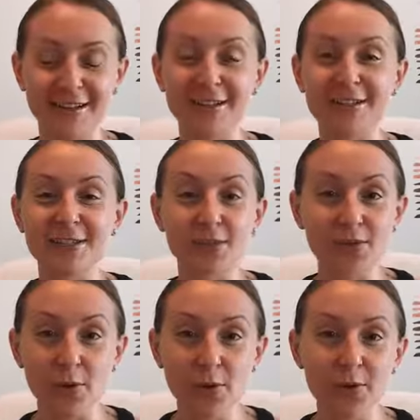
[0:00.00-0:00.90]
It is
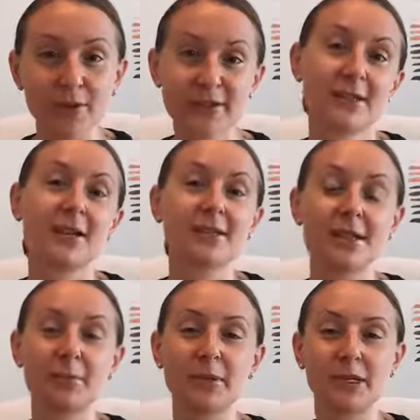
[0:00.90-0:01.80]
so cool, the studies
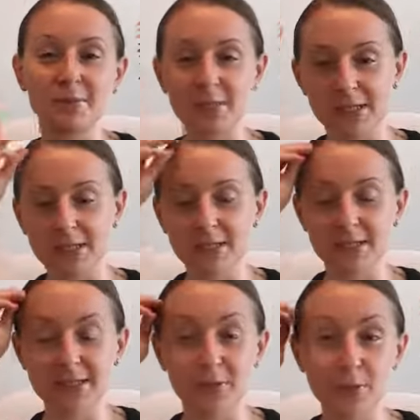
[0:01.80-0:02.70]
that have been done with
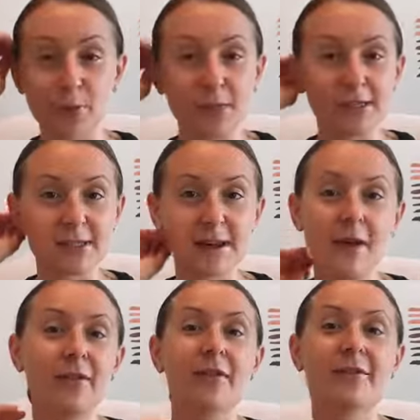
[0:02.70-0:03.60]
essential oils and
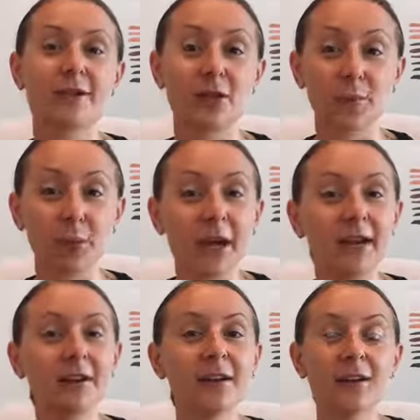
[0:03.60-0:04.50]
how they affect our
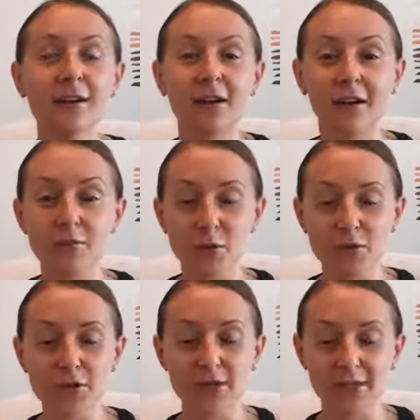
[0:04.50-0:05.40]
brain, our
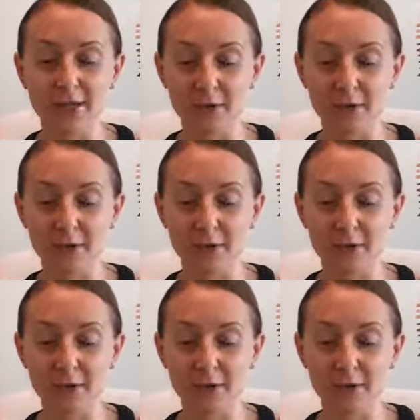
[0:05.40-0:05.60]
emotions,